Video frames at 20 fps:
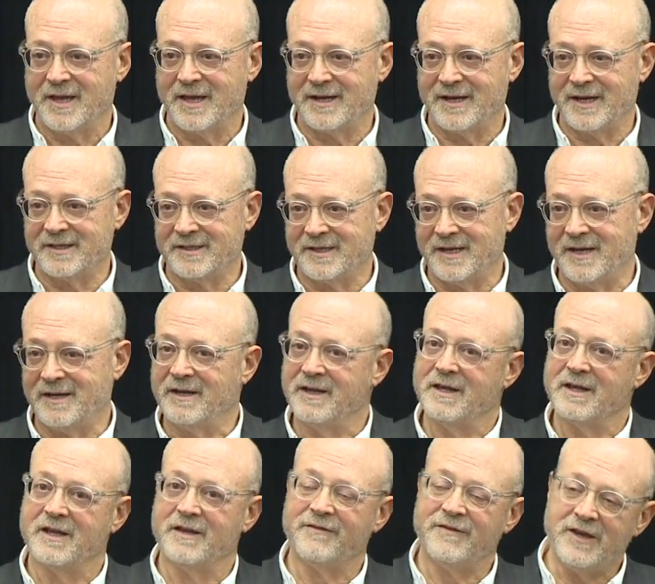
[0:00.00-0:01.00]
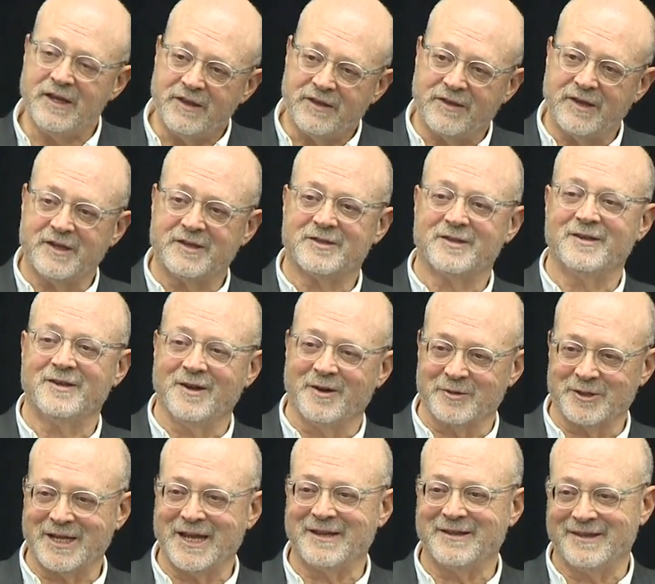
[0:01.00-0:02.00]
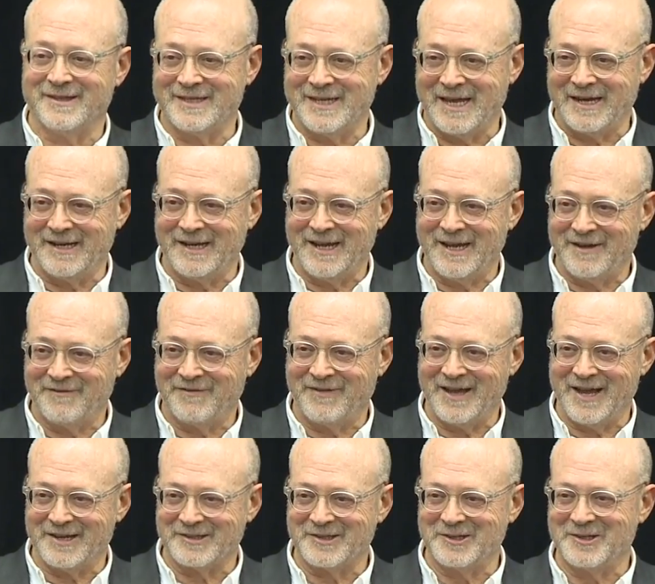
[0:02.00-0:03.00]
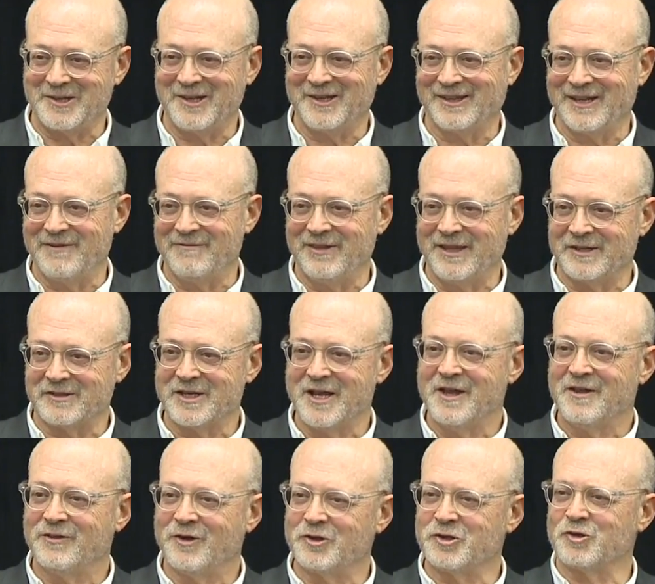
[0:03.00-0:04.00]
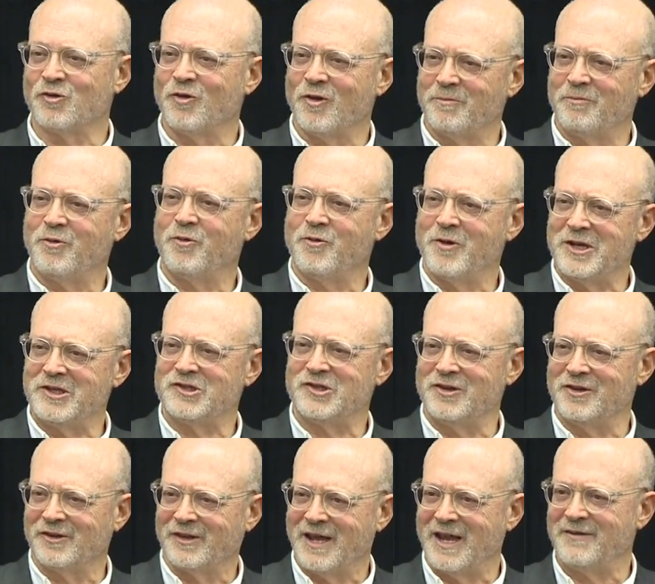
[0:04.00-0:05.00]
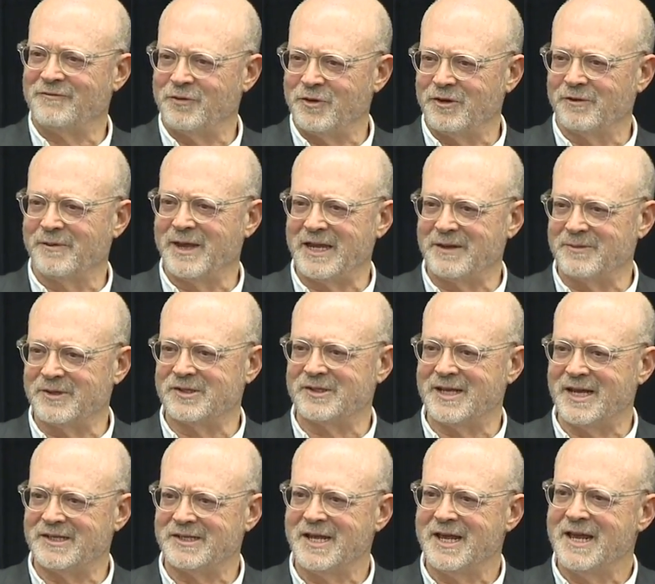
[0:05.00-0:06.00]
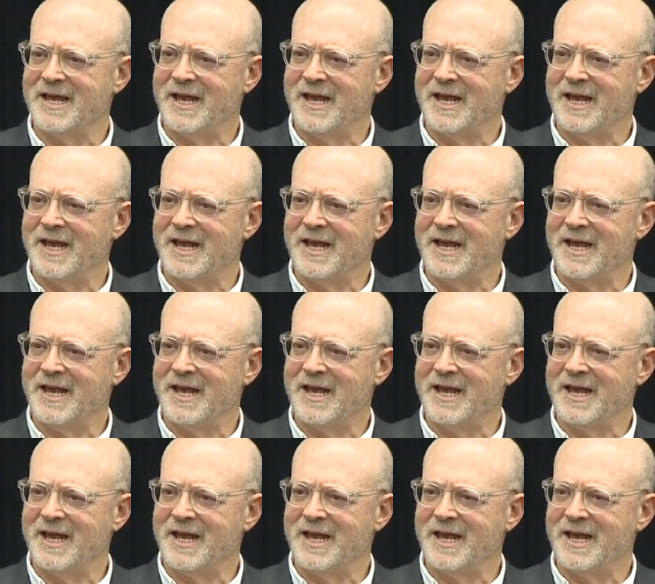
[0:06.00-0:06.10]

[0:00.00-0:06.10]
And I said, if he thinks, you know, it was like the 10,500 to the 11,000, those are all points in your life where you make mistakes.